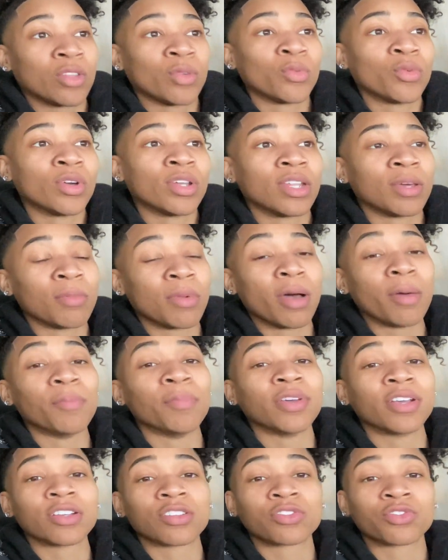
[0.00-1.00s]
The one that my
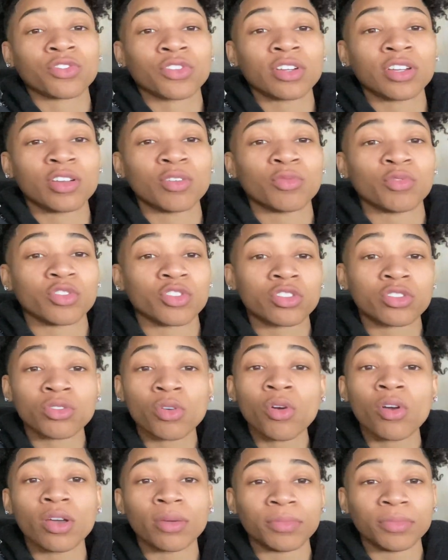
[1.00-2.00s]
best friend was
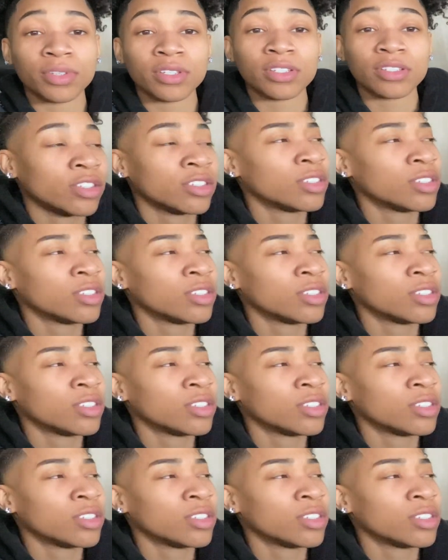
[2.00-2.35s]
showing me.